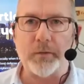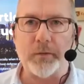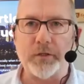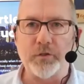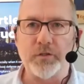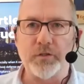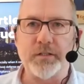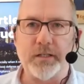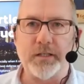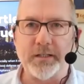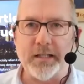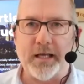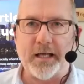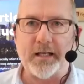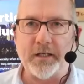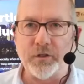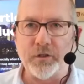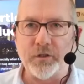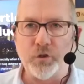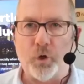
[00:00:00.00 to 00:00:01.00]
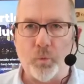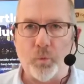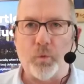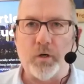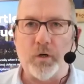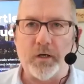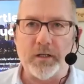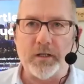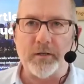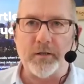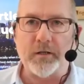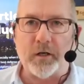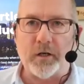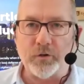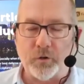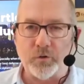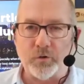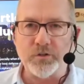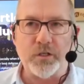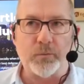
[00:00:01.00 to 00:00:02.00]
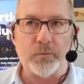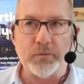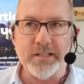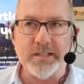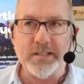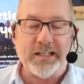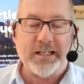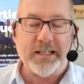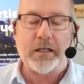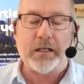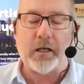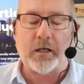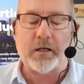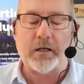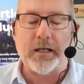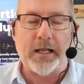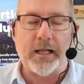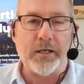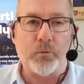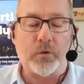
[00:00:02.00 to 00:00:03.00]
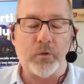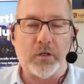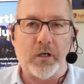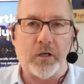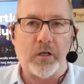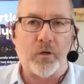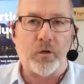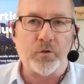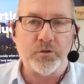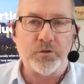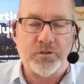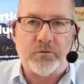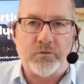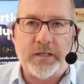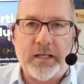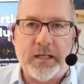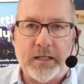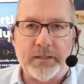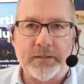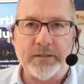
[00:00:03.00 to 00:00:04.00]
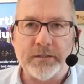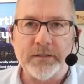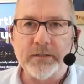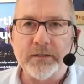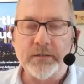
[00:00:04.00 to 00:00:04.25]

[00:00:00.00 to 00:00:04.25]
Are you seeing that in your world? Are, are those numbers any anywhere close to reality?